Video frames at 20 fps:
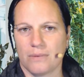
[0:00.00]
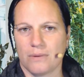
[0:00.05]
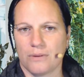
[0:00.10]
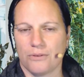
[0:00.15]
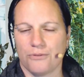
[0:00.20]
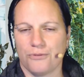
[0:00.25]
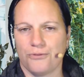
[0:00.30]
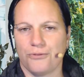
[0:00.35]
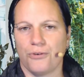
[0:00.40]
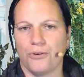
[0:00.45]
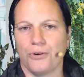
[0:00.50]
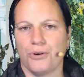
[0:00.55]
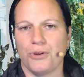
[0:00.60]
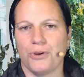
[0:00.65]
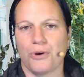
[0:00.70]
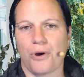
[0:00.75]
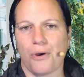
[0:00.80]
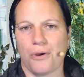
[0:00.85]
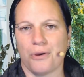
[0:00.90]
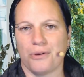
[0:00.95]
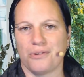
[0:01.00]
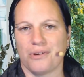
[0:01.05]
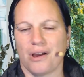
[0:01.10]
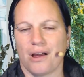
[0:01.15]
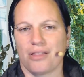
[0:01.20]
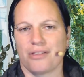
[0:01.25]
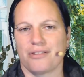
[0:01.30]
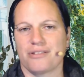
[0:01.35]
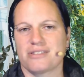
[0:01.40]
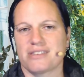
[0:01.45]
for your own
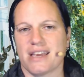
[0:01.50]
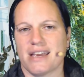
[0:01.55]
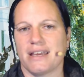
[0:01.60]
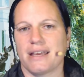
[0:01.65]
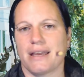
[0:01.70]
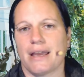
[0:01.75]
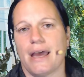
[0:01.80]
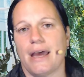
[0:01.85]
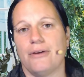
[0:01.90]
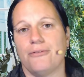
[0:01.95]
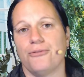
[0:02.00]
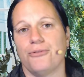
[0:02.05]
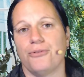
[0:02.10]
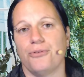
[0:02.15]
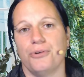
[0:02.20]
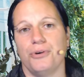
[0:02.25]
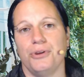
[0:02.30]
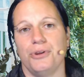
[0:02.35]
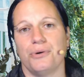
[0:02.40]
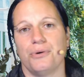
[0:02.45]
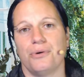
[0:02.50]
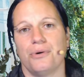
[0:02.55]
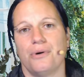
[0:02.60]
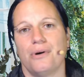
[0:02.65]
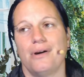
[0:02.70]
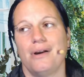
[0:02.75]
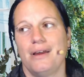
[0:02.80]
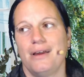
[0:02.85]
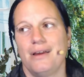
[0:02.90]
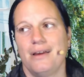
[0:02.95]
health's sake and for your
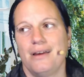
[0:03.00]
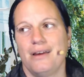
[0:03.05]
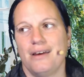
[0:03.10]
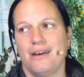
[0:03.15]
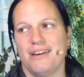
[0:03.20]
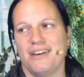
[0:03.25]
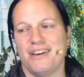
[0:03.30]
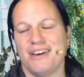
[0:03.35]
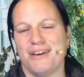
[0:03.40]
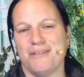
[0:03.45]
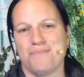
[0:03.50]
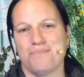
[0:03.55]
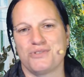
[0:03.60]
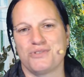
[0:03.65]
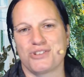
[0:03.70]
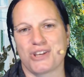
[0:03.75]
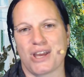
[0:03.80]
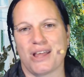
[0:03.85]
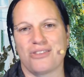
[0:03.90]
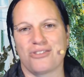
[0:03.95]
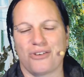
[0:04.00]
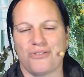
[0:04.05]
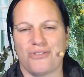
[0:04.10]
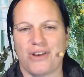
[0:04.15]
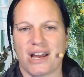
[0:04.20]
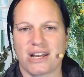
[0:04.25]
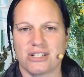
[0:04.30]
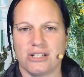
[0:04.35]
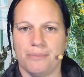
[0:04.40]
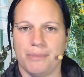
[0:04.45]
chance of
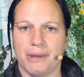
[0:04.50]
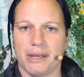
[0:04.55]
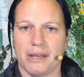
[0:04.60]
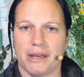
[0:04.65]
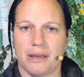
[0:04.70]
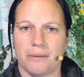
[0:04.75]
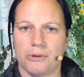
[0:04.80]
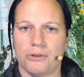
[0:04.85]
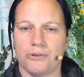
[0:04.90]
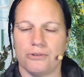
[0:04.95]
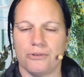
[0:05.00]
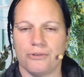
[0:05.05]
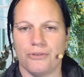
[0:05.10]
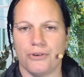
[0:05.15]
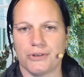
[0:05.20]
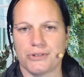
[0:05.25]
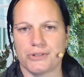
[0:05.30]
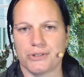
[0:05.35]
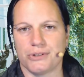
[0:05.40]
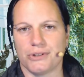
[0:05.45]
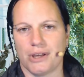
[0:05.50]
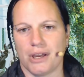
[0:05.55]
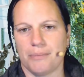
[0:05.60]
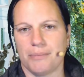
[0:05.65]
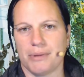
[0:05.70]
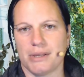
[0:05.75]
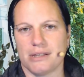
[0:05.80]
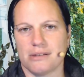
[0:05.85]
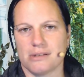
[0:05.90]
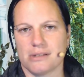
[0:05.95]
actually being able to reverse your
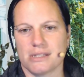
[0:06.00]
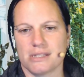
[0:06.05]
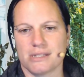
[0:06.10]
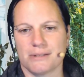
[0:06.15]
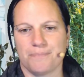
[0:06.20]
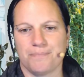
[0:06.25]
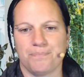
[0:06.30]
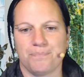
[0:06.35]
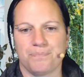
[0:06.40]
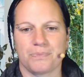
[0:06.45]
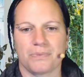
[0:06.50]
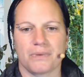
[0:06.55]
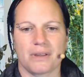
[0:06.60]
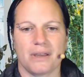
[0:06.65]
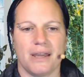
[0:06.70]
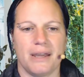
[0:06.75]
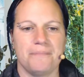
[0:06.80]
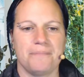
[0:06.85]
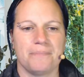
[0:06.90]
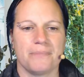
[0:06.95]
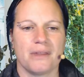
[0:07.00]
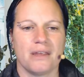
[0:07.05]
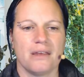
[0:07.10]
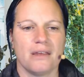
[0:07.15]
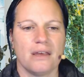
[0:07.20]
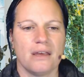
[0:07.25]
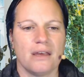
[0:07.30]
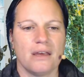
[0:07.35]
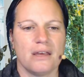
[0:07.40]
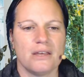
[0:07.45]
diabetes. Okay,
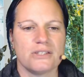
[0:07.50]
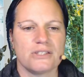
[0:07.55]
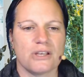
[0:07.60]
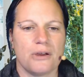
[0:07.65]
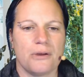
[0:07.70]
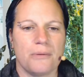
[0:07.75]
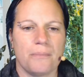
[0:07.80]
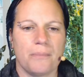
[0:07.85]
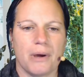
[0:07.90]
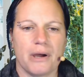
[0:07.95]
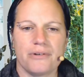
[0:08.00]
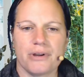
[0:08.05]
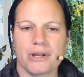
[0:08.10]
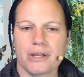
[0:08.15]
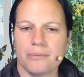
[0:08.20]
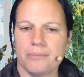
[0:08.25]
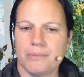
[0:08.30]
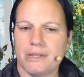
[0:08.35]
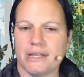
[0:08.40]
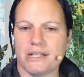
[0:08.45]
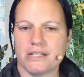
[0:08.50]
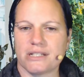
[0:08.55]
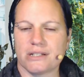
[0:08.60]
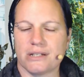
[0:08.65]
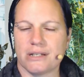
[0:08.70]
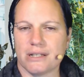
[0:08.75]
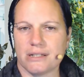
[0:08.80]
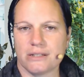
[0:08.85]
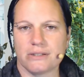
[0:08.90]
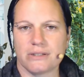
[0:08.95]
so my recommendation
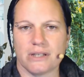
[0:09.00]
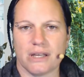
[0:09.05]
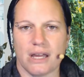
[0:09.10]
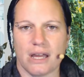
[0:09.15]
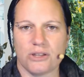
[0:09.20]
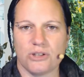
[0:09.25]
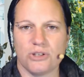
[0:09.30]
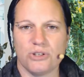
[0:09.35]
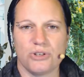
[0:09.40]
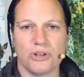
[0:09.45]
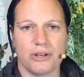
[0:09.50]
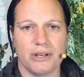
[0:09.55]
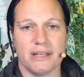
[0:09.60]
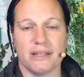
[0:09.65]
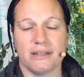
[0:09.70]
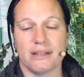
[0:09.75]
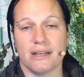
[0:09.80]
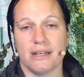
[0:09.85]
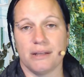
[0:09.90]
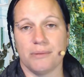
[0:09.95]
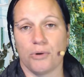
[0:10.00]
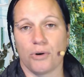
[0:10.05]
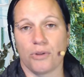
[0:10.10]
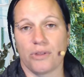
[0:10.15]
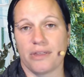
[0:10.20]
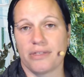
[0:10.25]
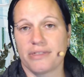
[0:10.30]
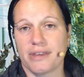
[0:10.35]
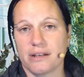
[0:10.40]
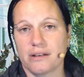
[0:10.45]
is that you don't eat any more
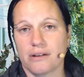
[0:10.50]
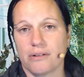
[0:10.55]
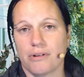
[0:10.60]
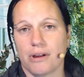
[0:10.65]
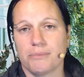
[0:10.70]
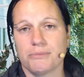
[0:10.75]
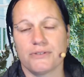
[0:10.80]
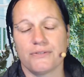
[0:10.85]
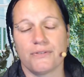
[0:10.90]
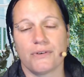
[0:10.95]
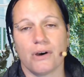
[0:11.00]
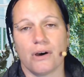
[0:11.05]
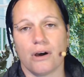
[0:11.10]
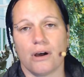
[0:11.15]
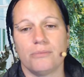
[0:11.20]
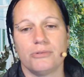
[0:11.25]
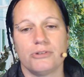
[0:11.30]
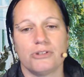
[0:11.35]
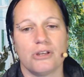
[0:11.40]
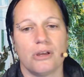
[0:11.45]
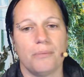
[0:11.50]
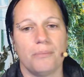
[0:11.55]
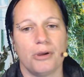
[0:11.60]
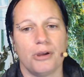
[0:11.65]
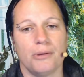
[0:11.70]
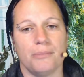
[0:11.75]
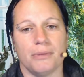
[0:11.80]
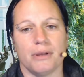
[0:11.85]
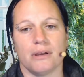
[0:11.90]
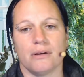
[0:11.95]
than 10 grams of carbs per
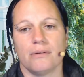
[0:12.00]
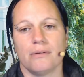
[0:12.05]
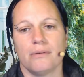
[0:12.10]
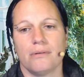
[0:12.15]
meal